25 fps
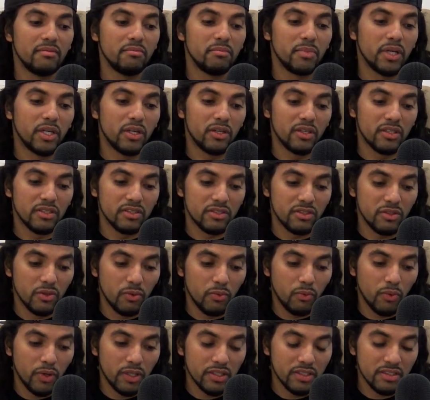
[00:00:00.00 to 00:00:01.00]
because the
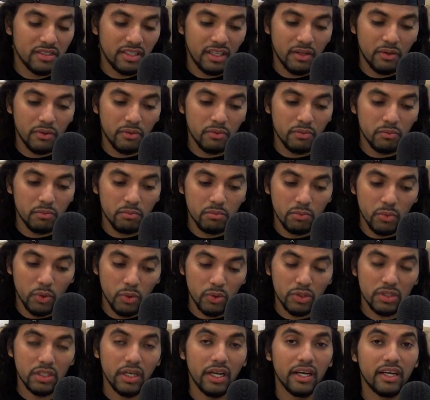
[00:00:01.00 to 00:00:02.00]
ones that
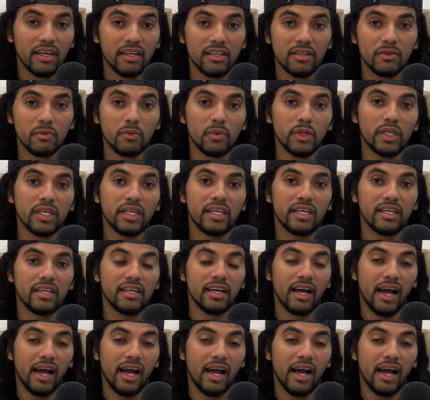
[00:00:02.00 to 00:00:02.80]
most likely we